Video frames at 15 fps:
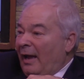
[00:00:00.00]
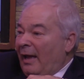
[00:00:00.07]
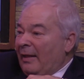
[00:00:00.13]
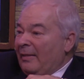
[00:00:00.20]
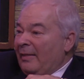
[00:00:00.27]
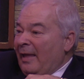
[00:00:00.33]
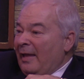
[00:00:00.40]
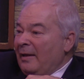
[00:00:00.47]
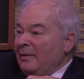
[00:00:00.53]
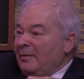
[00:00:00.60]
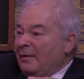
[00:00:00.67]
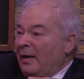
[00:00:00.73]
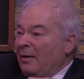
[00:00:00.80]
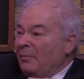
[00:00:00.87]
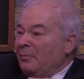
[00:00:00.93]
And then
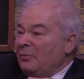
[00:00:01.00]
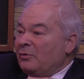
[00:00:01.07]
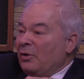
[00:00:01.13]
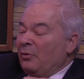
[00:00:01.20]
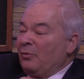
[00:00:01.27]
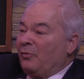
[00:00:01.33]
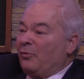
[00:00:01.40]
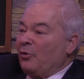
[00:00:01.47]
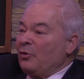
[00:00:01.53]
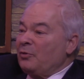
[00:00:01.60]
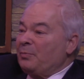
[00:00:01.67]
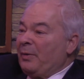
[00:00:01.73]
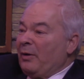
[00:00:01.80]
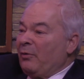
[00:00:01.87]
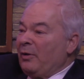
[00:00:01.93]
so
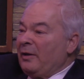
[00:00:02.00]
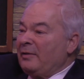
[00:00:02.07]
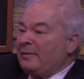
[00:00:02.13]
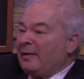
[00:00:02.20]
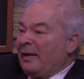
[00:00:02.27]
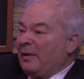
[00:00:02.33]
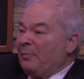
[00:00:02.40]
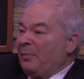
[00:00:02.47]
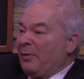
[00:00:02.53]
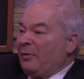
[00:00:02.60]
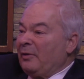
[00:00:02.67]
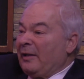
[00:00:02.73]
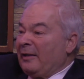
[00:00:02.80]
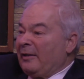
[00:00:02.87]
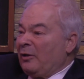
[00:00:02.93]
first period, second
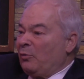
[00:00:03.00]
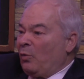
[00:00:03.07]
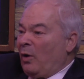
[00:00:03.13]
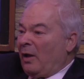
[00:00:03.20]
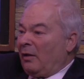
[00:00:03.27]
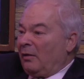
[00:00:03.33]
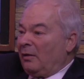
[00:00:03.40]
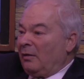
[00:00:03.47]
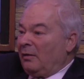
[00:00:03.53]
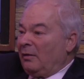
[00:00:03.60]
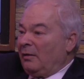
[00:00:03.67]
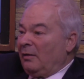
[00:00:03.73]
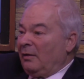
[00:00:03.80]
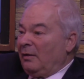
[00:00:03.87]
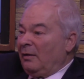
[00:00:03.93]
period, they did well.
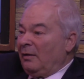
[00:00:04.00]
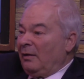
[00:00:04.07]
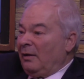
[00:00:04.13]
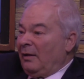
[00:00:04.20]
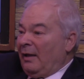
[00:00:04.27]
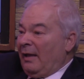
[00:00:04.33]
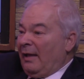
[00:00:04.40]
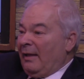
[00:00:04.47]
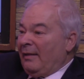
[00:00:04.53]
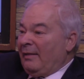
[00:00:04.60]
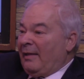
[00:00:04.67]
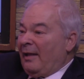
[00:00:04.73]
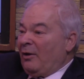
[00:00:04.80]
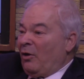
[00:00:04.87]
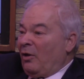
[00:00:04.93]

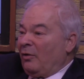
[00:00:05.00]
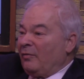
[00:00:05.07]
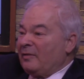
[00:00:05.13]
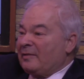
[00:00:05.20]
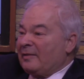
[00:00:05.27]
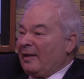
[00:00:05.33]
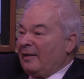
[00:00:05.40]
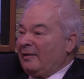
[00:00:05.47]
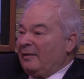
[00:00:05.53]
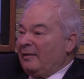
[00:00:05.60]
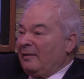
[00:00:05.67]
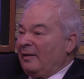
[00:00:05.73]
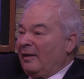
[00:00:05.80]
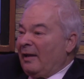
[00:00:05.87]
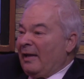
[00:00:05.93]
Then all of a
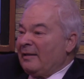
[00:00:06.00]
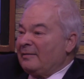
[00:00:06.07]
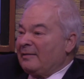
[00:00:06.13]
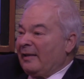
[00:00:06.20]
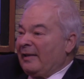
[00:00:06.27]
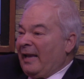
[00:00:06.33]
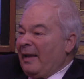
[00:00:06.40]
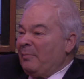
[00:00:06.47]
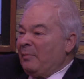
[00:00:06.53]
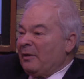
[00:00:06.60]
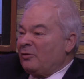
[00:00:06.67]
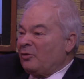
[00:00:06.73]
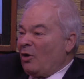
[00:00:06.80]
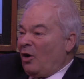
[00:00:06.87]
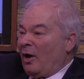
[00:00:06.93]
sudden, as the game
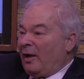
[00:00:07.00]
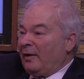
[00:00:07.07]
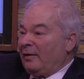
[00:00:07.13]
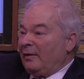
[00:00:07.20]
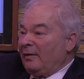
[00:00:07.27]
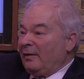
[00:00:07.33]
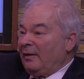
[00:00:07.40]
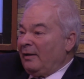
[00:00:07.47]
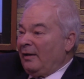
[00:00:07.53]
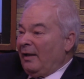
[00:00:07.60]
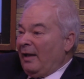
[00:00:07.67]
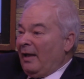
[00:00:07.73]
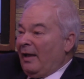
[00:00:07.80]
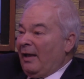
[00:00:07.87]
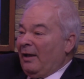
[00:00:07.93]
gets on,
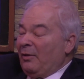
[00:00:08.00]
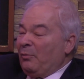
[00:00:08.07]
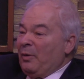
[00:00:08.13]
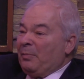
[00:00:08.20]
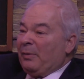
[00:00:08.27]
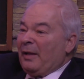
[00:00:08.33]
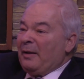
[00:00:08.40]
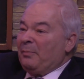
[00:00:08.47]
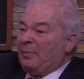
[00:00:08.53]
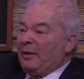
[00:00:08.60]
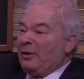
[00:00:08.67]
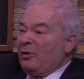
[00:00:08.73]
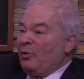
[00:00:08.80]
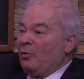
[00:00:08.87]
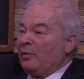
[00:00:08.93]
we played
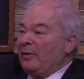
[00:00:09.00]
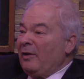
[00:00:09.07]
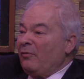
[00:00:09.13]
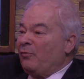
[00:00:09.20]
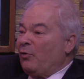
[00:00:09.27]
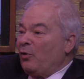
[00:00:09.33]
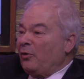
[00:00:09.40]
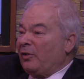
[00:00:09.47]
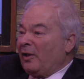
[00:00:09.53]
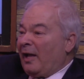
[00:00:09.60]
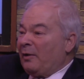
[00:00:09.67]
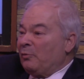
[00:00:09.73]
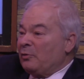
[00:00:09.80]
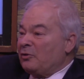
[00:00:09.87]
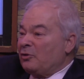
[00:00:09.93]
BU, and their fourth
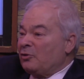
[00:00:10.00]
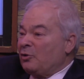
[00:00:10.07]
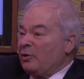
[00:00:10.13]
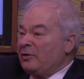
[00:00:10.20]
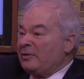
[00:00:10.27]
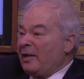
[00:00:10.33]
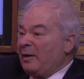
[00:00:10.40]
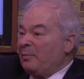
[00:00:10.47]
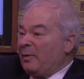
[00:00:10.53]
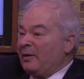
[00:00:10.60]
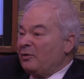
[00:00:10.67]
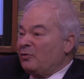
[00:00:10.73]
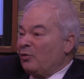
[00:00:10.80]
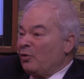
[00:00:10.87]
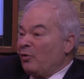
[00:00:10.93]
line was as good as
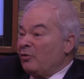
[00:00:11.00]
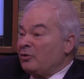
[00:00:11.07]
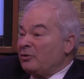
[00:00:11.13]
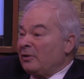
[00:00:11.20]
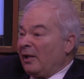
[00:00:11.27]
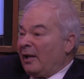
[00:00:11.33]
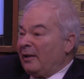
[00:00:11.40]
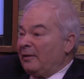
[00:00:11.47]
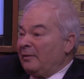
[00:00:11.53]
anybody's first line.